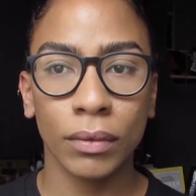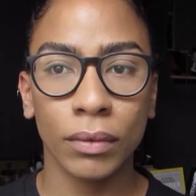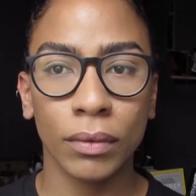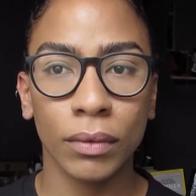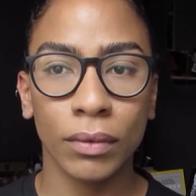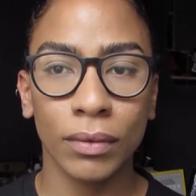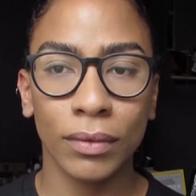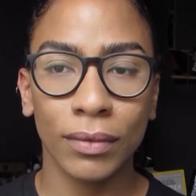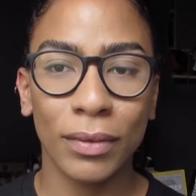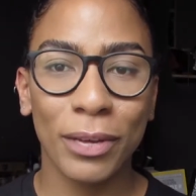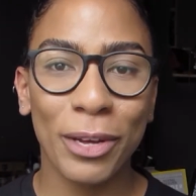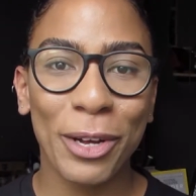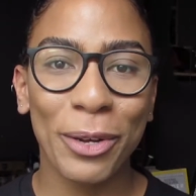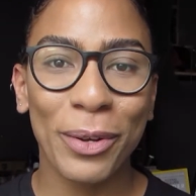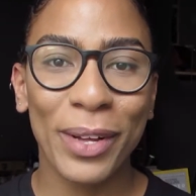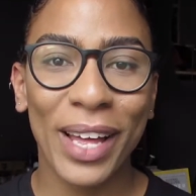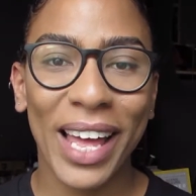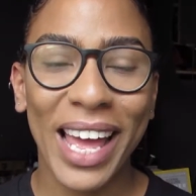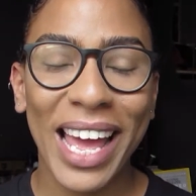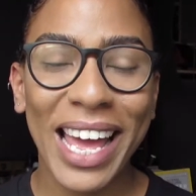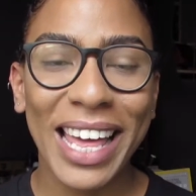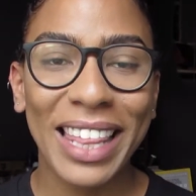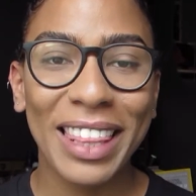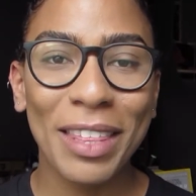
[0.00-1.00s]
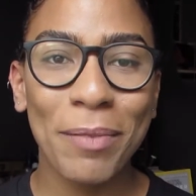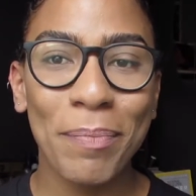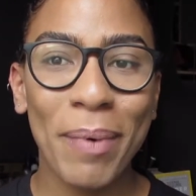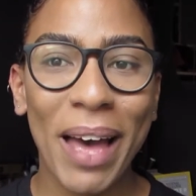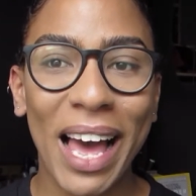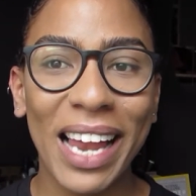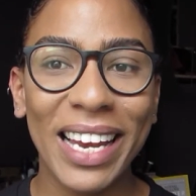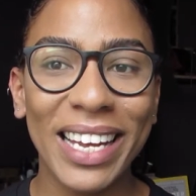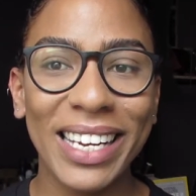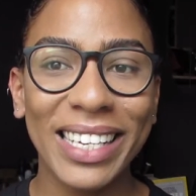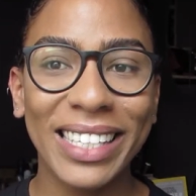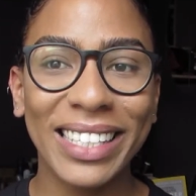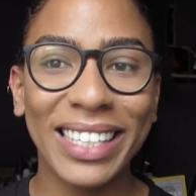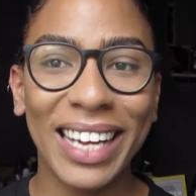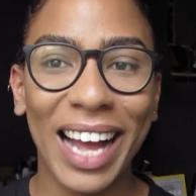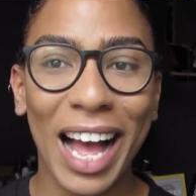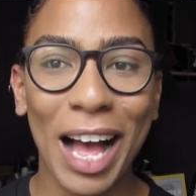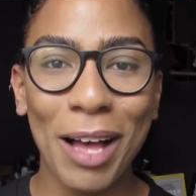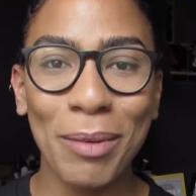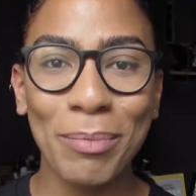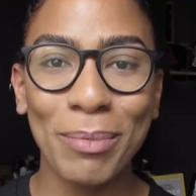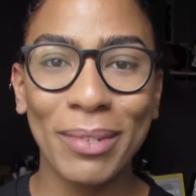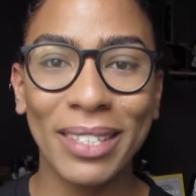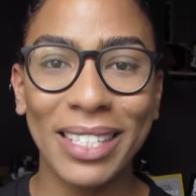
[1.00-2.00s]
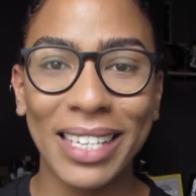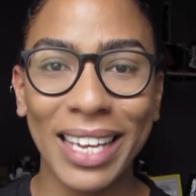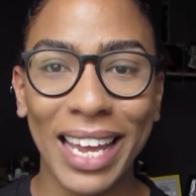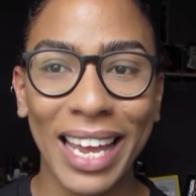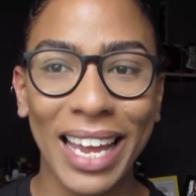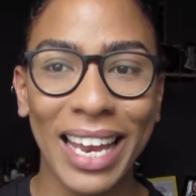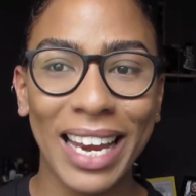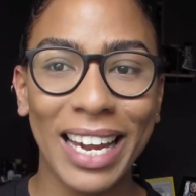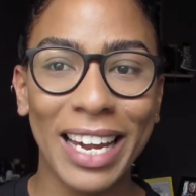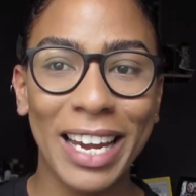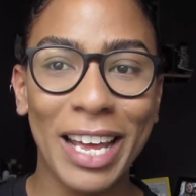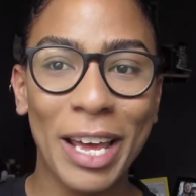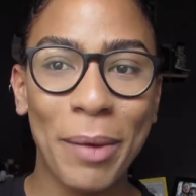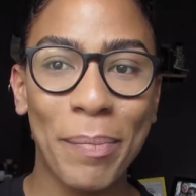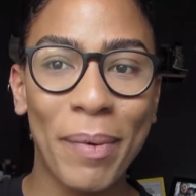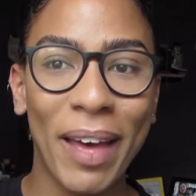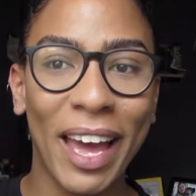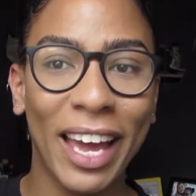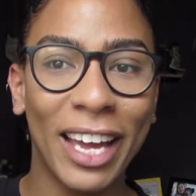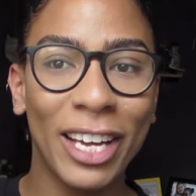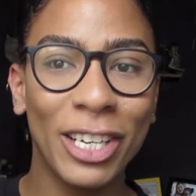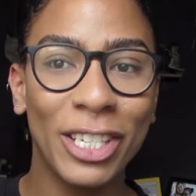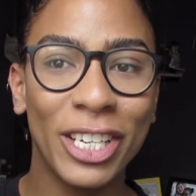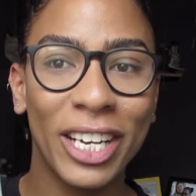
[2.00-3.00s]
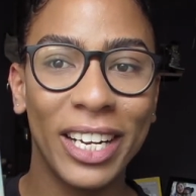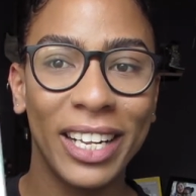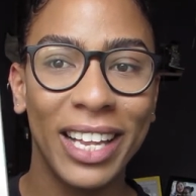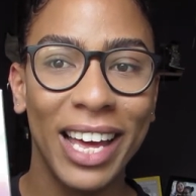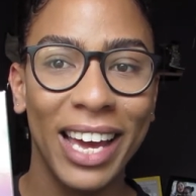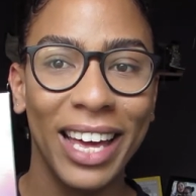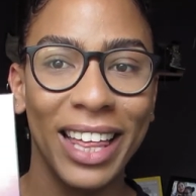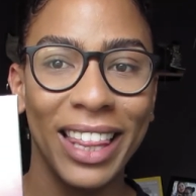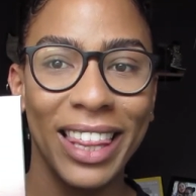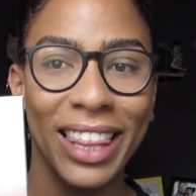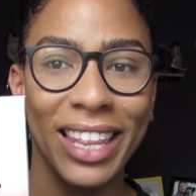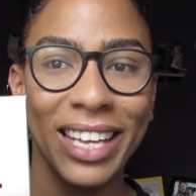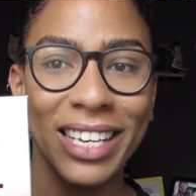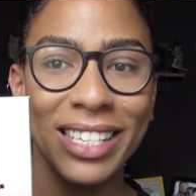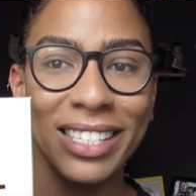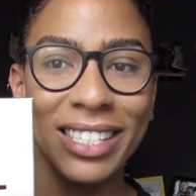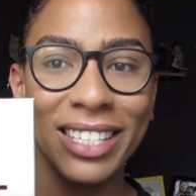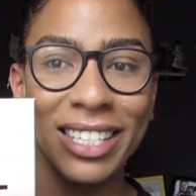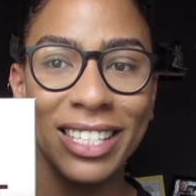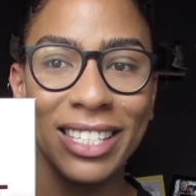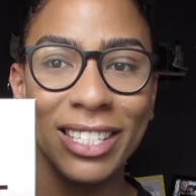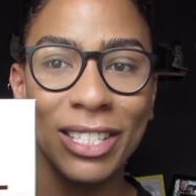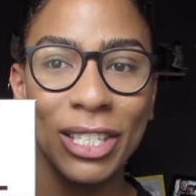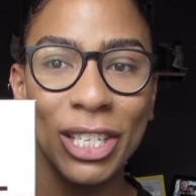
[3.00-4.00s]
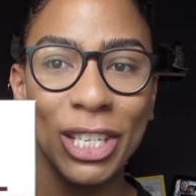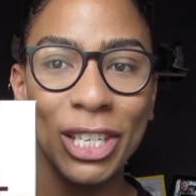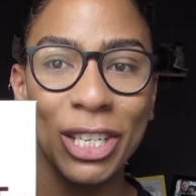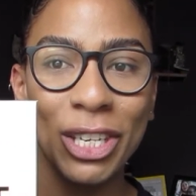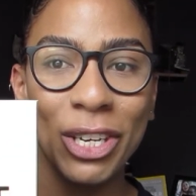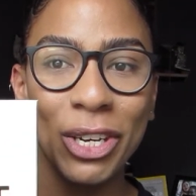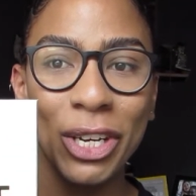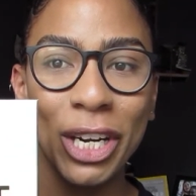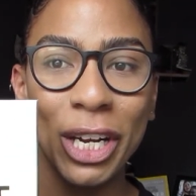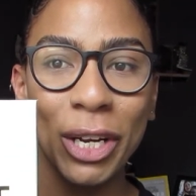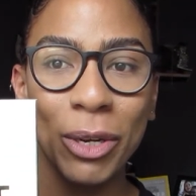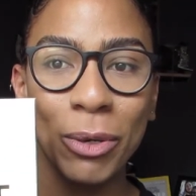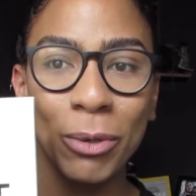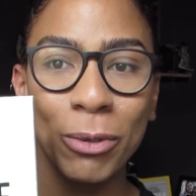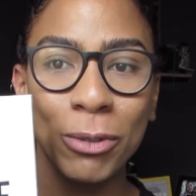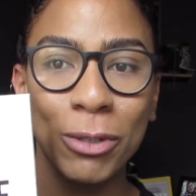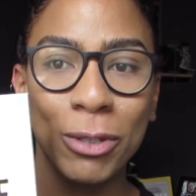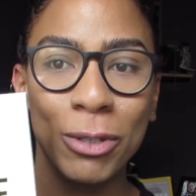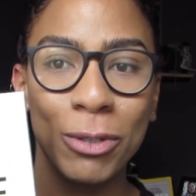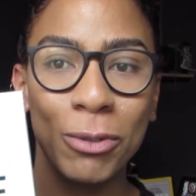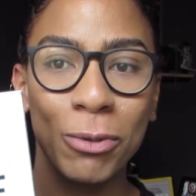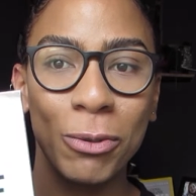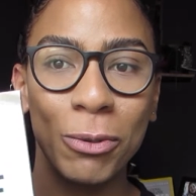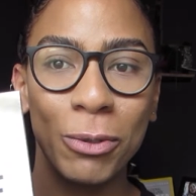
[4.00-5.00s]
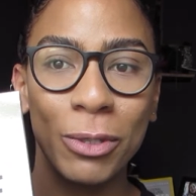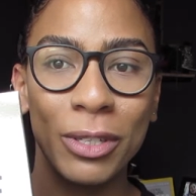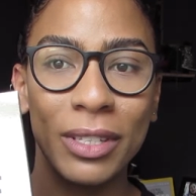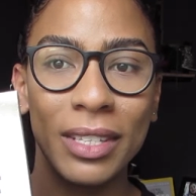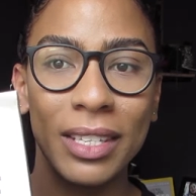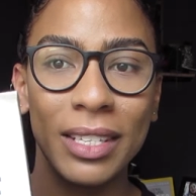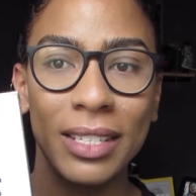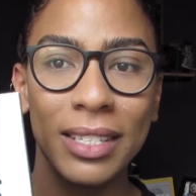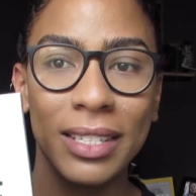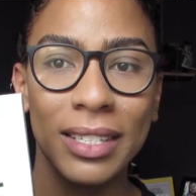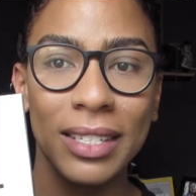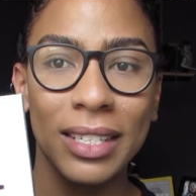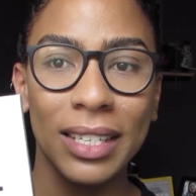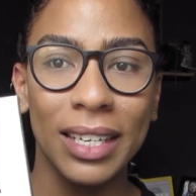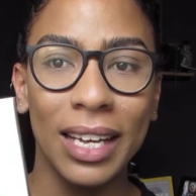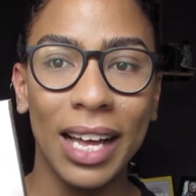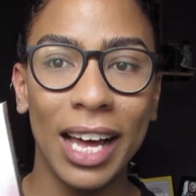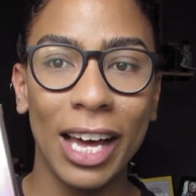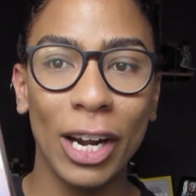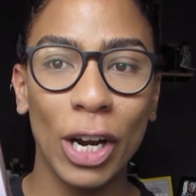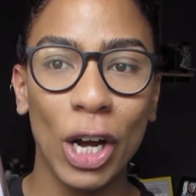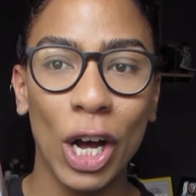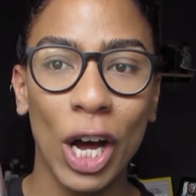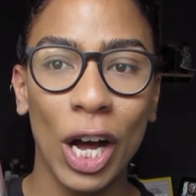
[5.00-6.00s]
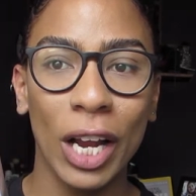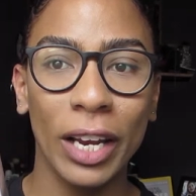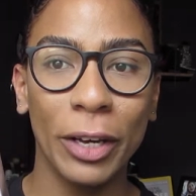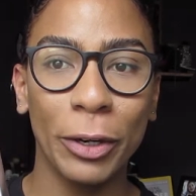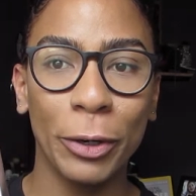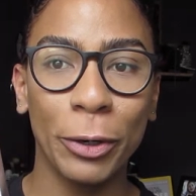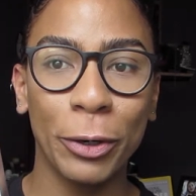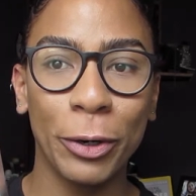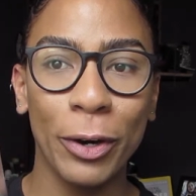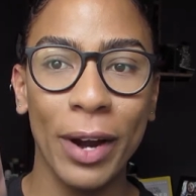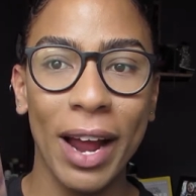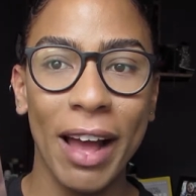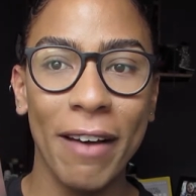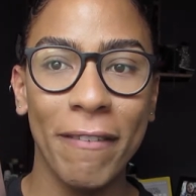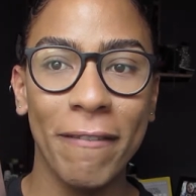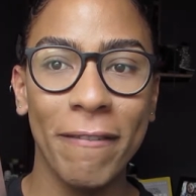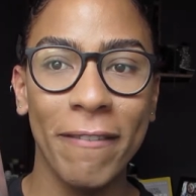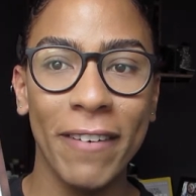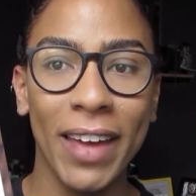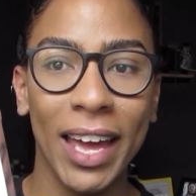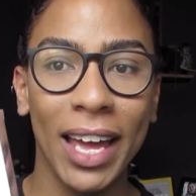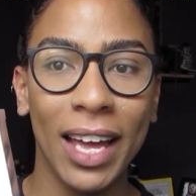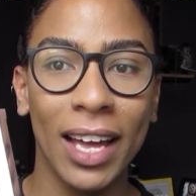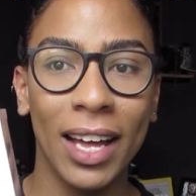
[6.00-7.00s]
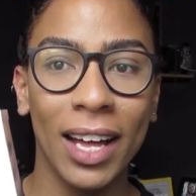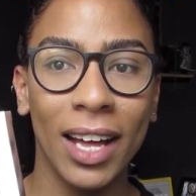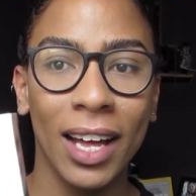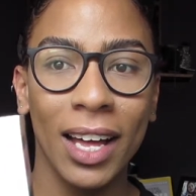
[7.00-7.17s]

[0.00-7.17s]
So the palette comes in a packaging like this. It's Unicorn Sauce. This is a kind of holographic,